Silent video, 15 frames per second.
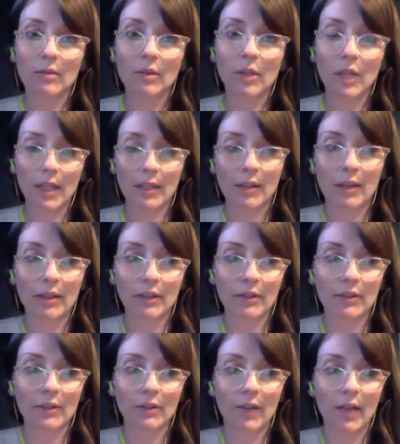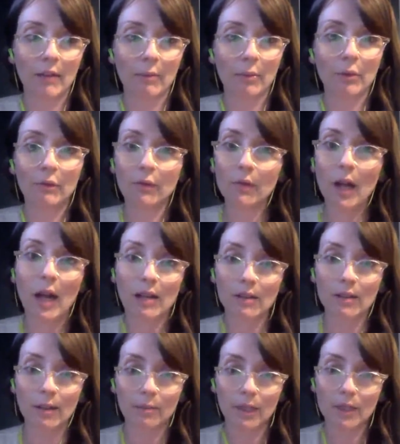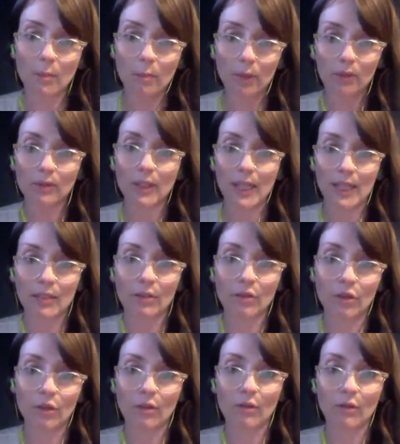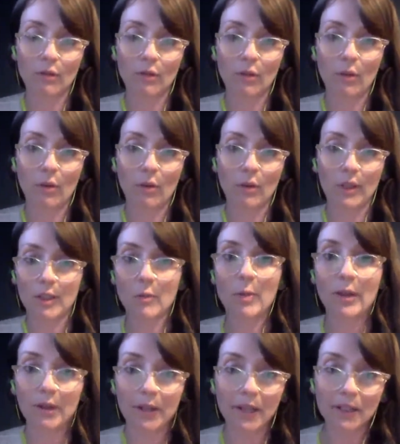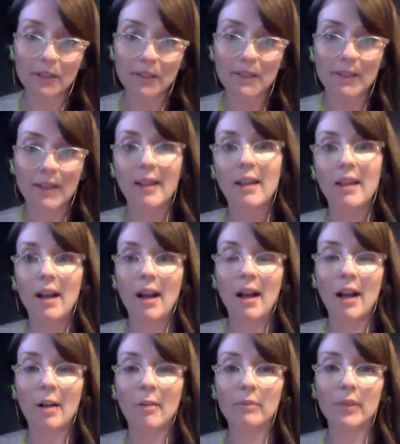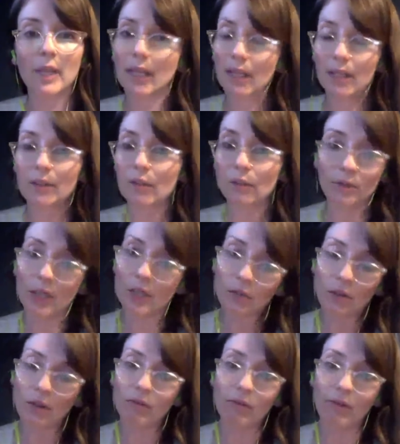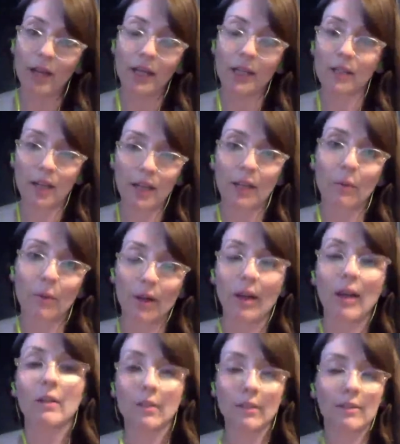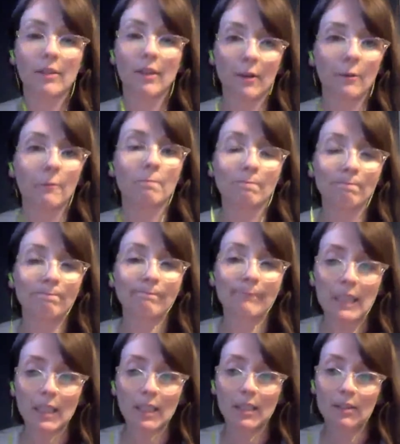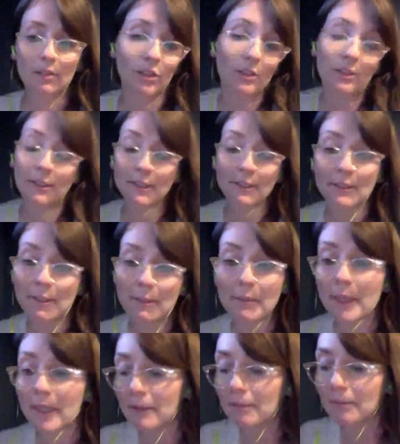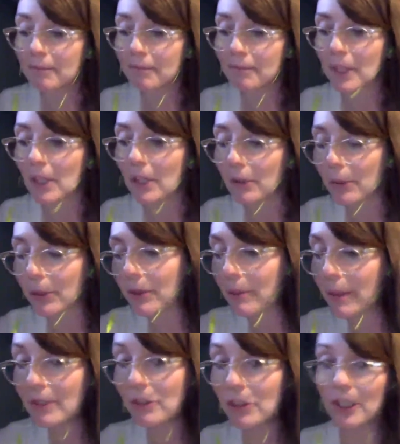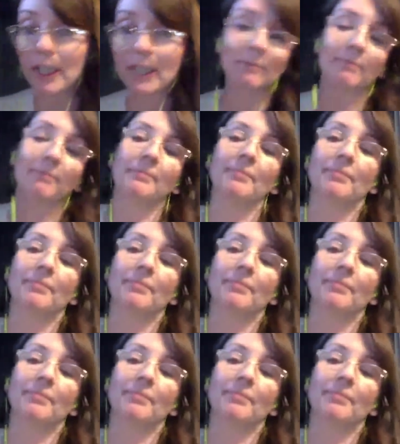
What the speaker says: if there's that proof of concept that's built into the whole experience, that I don't think you can find anywhere else. So just something, worth mentioning.